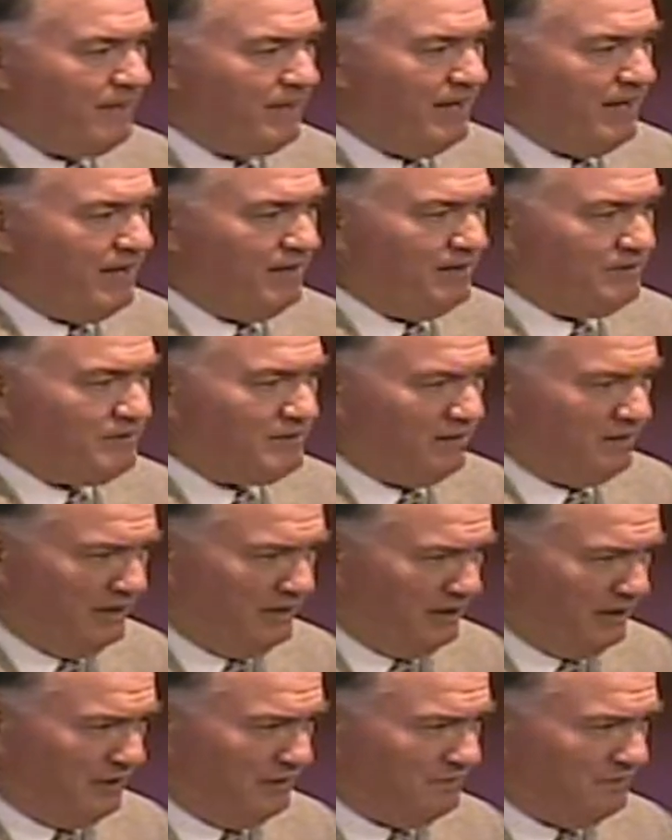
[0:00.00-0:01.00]
And it's
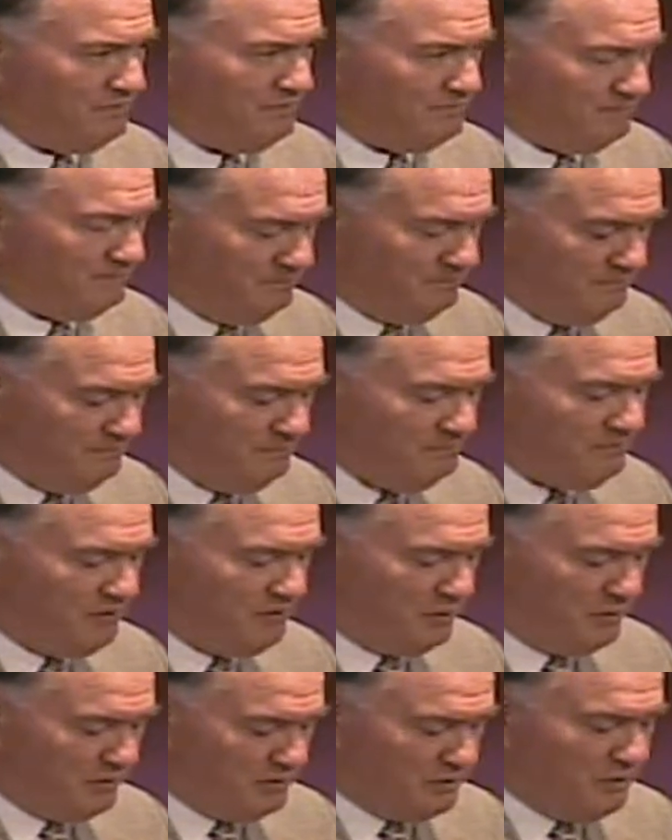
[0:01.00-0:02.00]
clear
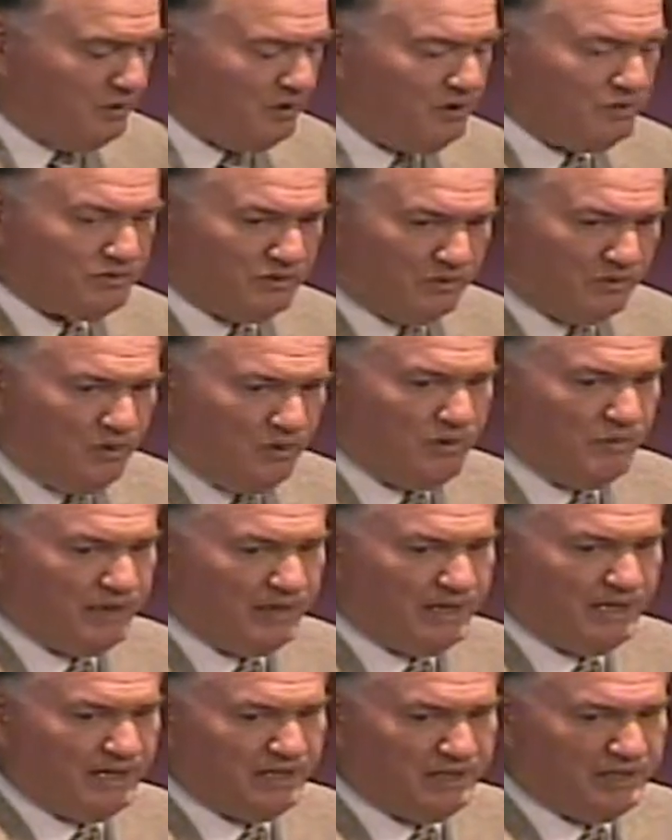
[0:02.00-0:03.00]
the results of what we
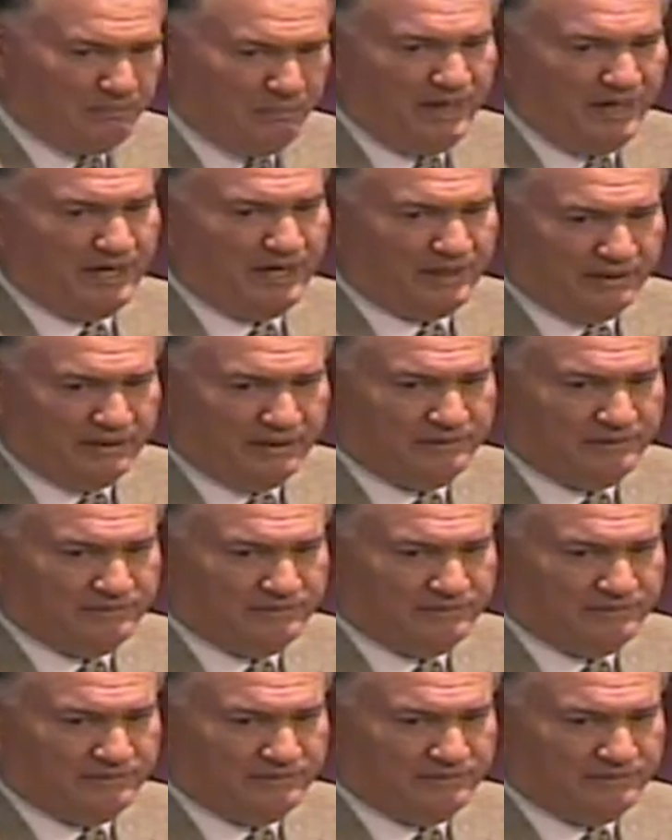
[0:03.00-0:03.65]
can expect.